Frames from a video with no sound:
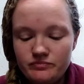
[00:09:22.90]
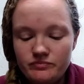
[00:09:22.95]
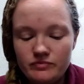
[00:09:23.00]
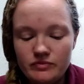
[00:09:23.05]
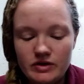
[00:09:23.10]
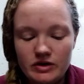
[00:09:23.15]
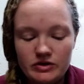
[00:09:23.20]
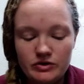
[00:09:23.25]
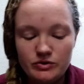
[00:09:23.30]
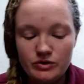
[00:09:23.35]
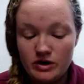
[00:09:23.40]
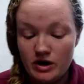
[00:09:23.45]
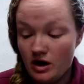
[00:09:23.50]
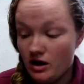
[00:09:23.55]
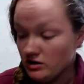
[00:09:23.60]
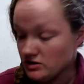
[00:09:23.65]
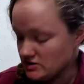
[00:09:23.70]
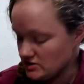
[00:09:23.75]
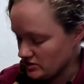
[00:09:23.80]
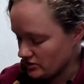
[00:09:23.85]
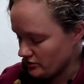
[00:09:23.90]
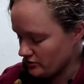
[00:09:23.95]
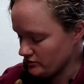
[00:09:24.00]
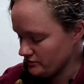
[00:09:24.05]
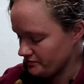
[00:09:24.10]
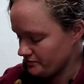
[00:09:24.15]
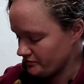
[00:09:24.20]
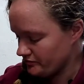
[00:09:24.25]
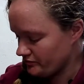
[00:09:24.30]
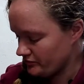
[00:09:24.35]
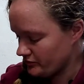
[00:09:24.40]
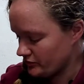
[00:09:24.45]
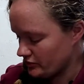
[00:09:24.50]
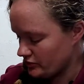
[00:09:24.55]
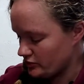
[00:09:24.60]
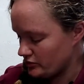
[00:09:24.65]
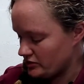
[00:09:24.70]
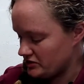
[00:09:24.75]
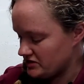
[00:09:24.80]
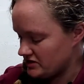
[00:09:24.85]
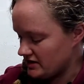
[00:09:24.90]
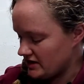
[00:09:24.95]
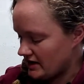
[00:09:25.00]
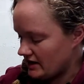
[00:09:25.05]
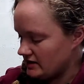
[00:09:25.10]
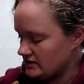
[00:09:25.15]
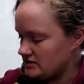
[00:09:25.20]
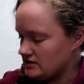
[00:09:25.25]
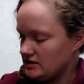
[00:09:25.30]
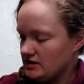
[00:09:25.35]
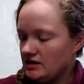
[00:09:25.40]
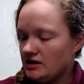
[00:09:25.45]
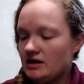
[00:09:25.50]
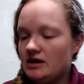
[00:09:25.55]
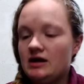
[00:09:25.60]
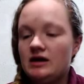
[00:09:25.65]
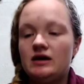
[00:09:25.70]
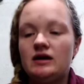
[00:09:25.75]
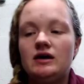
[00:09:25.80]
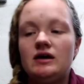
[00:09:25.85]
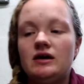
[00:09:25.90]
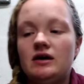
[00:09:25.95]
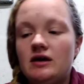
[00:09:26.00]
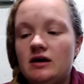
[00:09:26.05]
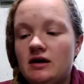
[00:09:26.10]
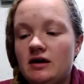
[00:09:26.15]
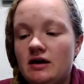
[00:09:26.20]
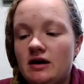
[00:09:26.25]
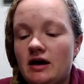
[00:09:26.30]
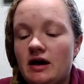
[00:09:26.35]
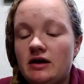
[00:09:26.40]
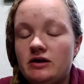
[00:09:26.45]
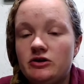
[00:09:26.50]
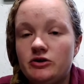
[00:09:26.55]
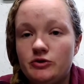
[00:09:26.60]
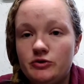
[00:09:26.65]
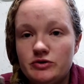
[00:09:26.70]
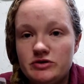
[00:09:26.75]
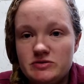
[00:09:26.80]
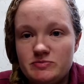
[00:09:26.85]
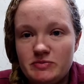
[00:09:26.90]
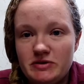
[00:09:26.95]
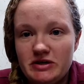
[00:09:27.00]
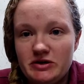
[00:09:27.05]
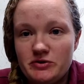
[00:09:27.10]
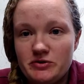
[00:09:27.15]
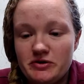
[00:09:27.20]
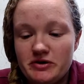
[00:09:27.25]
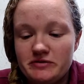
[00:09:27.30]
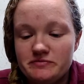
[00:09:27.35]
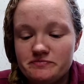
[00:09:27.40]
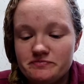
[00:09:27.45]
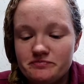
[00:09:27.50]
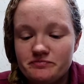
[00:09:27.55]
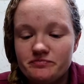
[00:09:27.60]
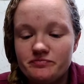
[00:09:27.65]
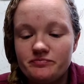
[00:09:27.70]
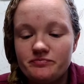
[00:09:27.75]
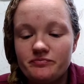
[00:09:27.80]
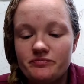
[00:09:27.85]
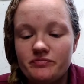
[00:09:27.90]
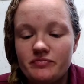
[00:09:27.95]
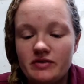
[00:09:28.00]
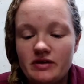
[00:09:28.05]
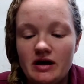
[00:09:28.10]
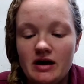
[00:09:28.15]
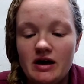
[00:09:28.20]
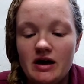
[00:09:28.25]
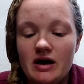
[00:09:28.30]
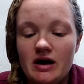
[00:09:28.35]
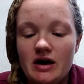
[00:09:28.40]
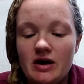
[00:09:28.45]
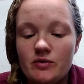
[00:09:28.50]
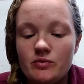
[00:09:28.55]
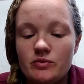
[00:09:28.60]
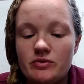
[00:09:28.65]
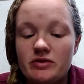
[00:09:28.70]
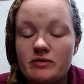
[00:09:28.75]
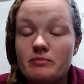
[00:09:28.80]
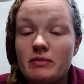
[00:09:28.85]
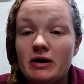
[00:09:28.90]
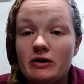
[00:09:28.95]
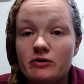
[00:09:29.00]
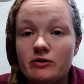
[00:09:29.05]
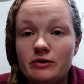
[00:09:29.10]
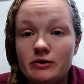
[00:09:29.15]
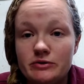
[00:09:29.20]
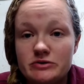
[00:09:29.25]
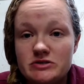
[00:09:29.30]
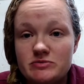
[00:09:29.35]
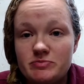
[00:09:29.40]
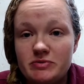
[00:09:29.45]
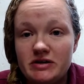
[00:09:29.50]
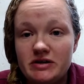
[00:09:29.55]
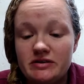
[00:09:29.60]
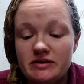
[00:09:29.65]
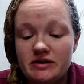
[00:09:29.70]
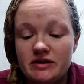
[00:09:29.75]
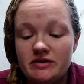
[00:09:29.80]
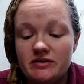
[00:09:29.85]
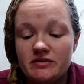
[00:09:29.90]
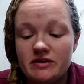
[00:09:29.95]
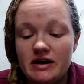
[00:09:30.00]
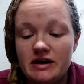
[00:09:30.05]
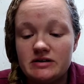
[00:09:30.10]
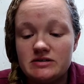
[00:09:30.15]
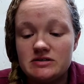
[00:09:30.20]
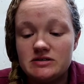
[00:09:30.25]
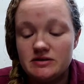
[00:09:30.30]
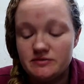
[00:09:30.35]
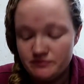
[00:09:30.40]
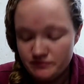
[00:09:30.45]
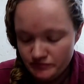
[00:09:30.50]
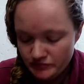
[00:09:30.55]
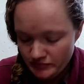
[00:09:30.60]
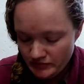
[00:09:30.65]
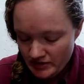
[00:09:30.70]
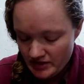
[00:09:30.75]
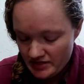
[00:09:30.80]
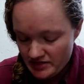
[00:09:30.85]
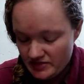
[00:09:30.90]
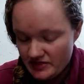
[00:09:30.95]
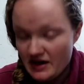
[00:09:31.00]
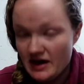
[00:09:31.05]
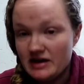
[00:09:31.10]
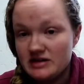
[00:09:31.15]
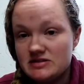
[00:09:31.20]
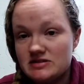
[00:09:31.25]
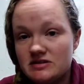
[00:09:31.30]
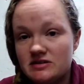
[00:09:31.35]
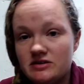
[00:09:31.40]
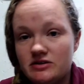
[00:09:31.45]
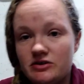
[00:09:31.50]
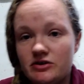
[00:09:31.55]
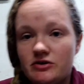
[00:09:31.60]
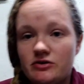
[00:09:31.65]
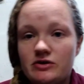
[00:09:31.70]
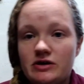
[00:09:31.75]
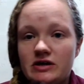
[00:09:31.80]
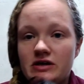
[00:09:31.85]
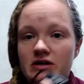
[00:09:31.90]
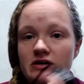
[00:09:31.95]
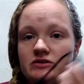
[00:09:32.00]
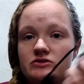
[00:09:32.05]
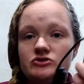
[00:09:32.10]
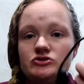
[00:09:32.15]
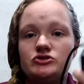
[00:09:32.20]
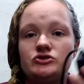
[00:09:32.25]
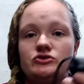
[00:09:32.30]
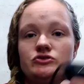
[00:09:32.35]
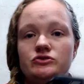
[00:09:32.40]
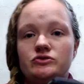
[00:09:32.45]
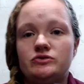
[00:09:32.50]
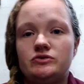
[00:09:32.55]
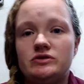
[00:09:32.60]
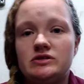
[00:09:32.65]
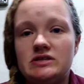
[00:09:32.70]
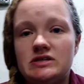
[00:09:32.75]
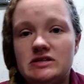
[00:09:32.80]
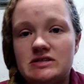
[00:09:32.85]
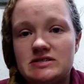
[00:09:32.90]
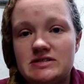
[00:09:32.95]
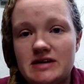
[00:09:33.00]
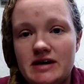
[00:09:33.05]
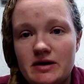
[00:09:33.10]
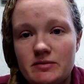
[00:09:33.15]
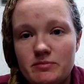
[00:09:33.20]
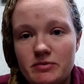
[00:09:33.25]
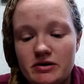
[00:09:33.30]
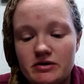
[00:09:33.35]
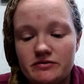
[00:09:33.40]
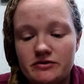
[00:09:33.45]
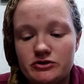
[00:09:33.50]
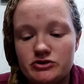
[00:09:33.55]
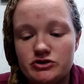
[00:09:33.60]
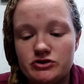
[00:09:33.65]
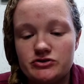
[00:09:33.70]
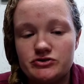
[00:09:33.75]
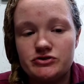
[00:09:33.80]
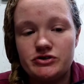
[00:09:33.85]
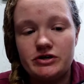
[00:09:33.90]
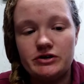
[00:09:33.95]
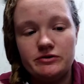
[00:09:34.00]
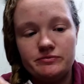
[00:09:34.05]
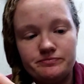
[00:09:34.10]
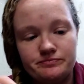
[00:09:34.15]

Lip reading: You are also going to get a USB cord with a micro USB at the other end. That is going to go into the second part of your charger here.